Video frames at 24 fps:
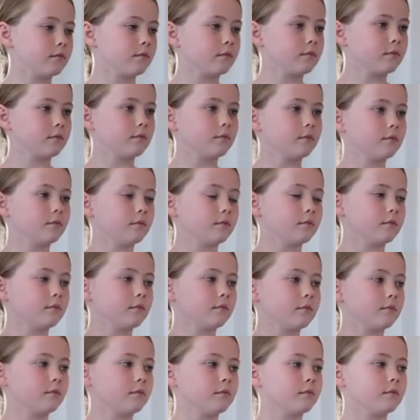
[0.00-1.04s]

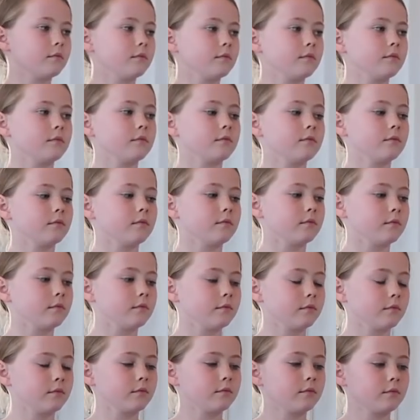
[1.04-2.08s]

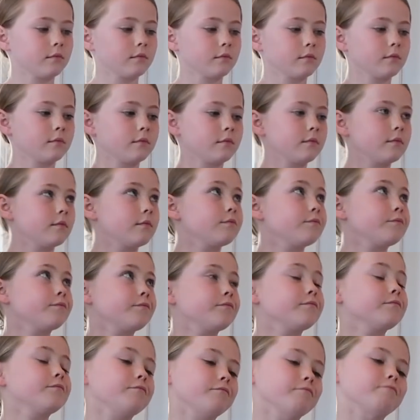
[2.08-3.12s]
(silent)